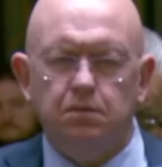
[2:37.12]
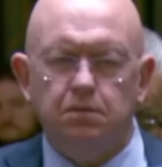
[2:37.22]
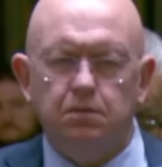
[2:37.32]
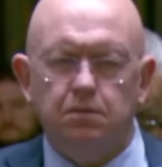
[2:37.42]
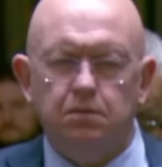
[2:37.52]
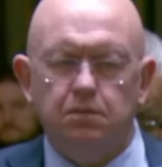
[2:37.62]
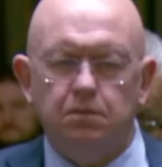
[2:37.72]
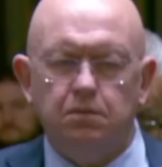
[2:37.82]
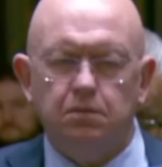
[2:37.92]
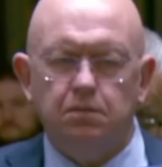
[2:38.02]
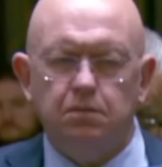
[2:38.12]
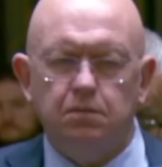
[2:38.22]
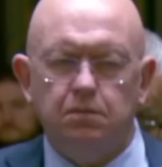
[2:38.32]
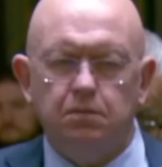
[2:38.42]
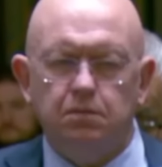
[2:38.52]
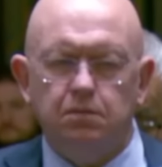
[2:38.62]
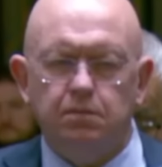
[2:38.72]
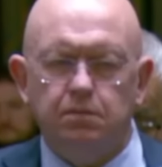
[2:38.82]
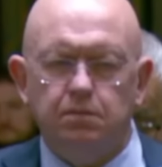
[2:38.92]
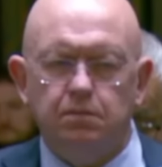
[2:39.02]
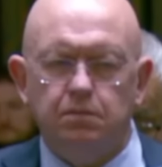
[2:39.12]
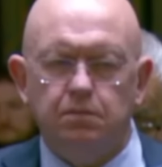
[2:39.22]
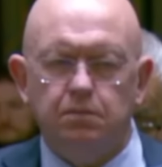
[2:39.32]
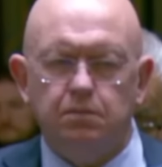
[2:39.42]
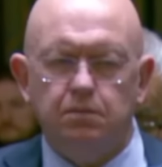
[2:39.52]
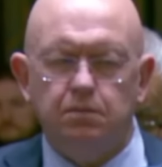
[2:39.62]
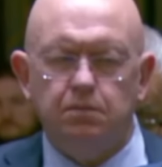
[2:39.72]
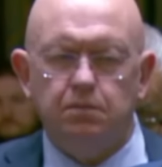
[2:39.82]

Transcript: (silent)